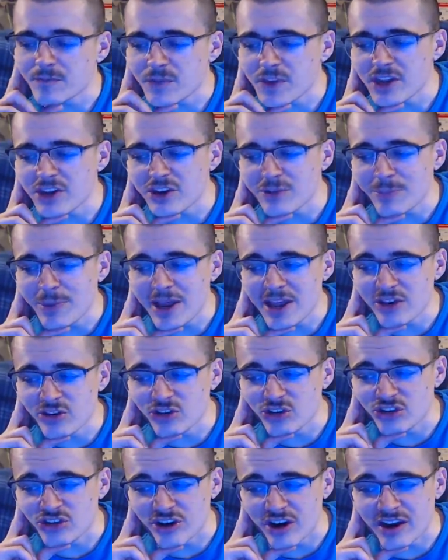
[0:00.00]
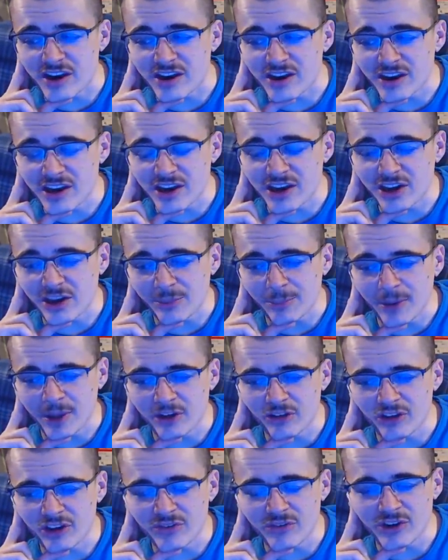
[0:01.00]
It depends, Jake. It
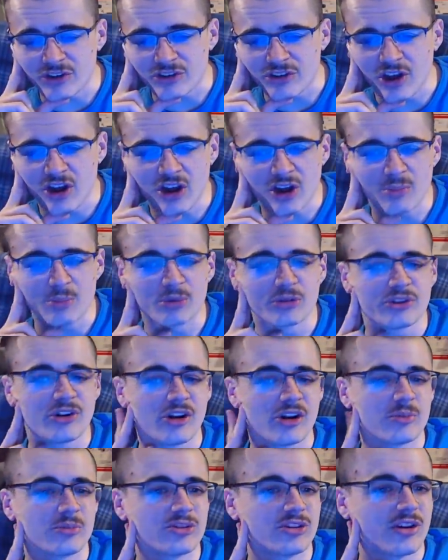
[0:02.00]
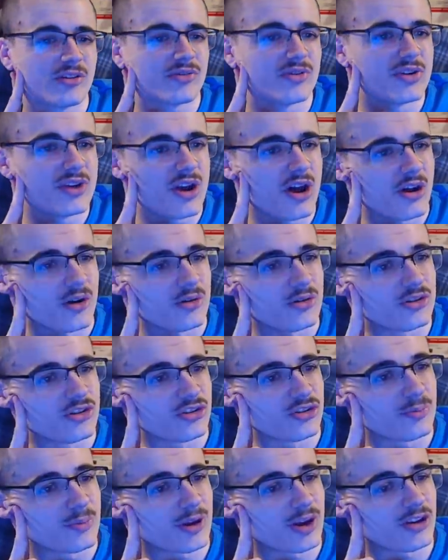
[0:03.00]
depends. If it's cardboard type stuff, no,
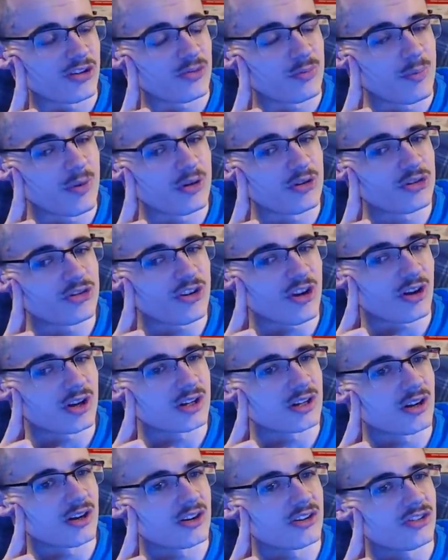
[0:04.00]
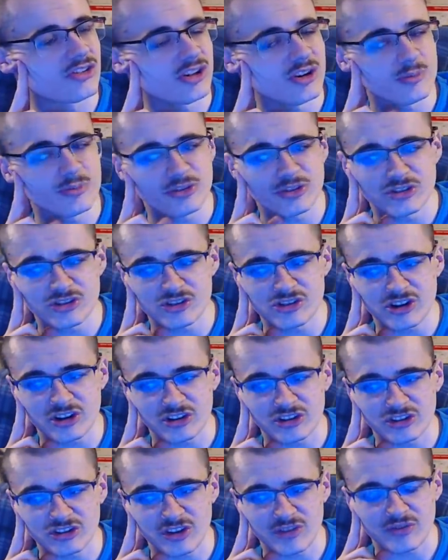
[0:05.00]
just because most guidelines seem to
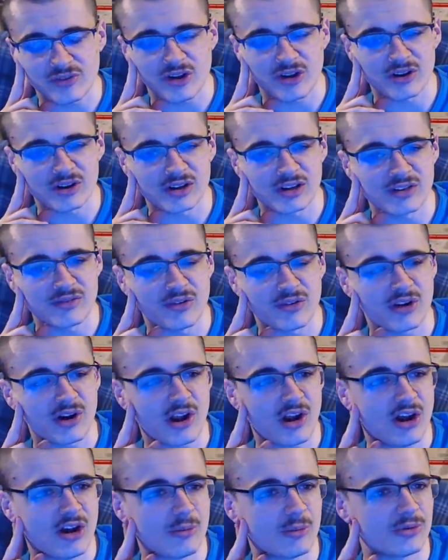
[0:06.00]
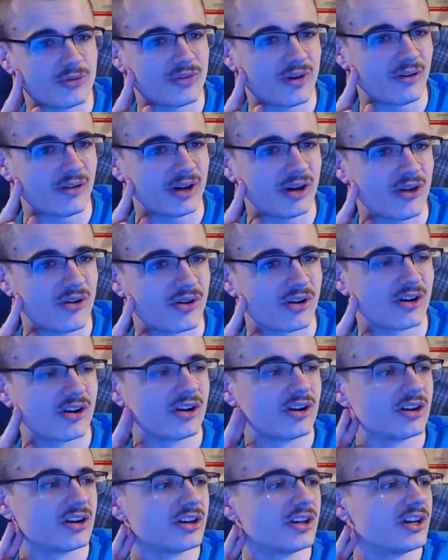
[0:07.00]
suggest stuff can't live on cardboard very long.
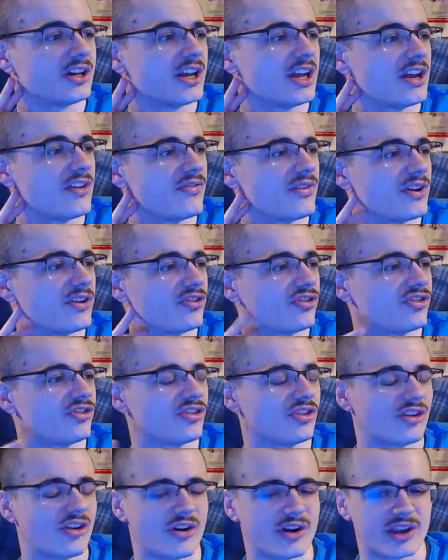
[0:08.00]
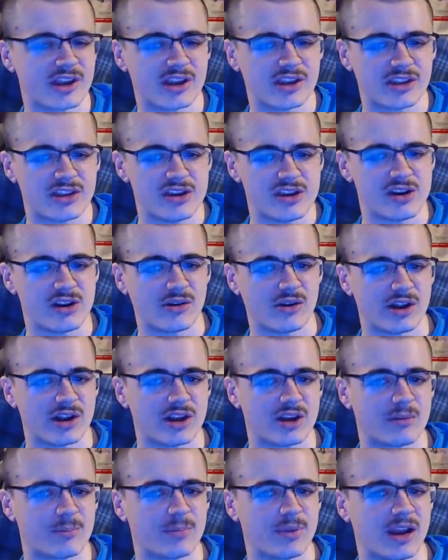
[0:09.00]
If it's like, you know,
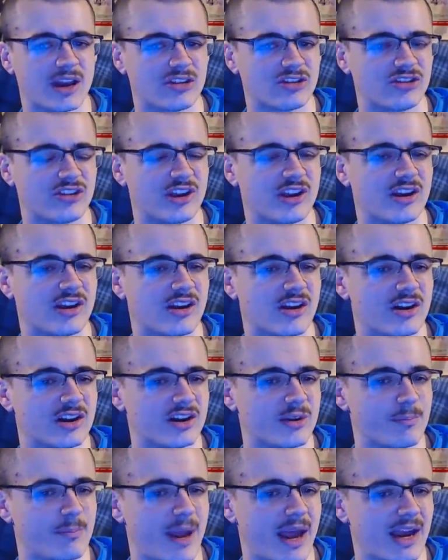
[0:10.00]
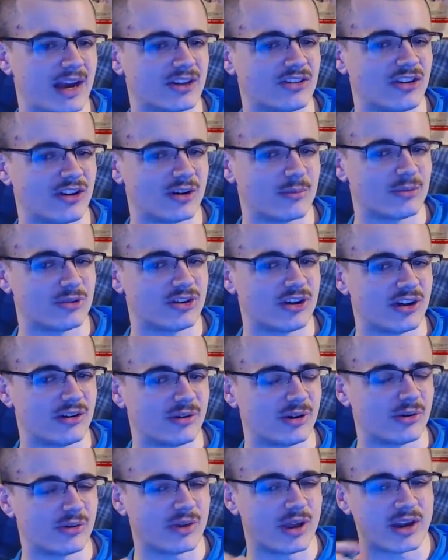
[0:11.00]
like plastic kind of bag type
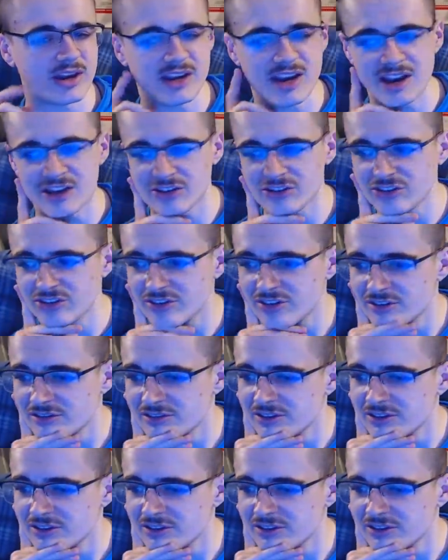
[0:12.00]
material, then yes.